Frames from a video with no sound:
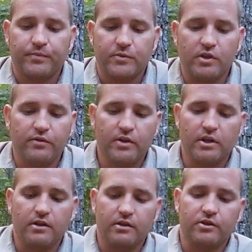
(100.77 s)
So you've
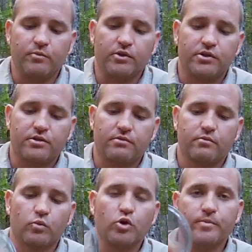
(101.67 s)
got this much
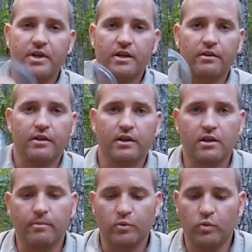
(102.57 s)
room in here that the
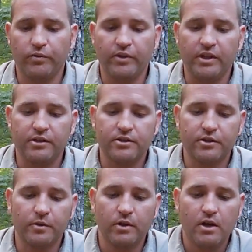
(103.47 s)
cups will fit
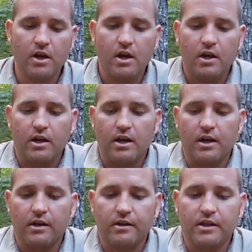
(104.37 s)
into.
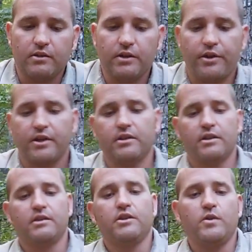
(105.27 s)
The only thing that
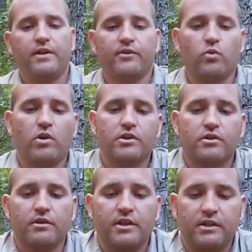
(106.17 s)
you have to watch
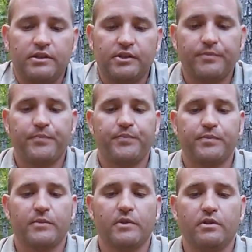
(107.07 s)
on this,
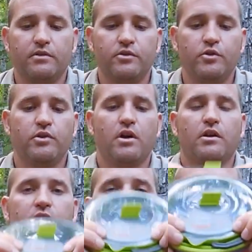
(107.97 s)
do not
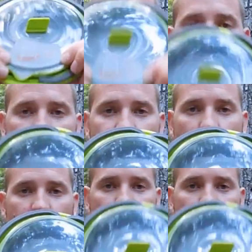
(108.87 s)
expose